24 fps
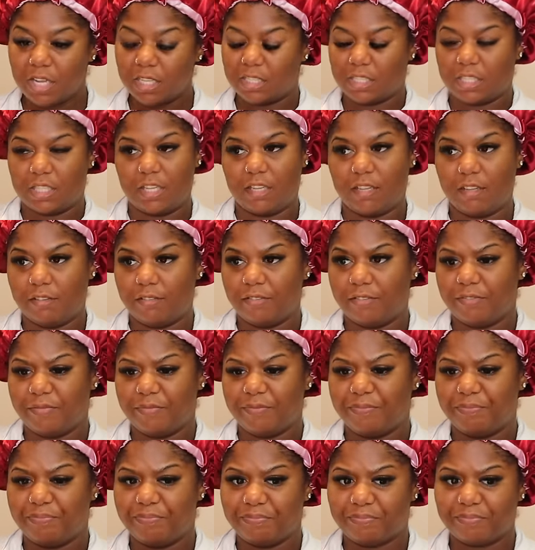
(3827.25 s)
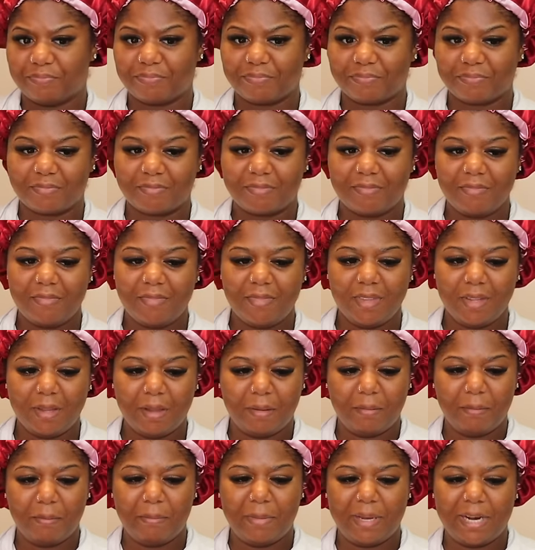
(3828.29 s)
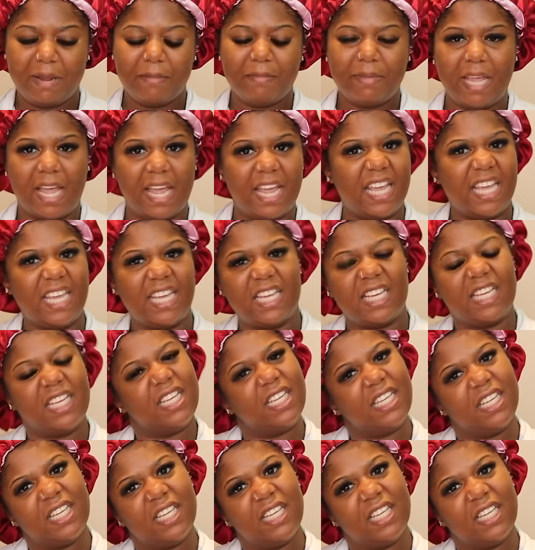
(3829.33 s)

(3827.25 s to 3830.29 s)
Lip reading: and stuff. But I'm like,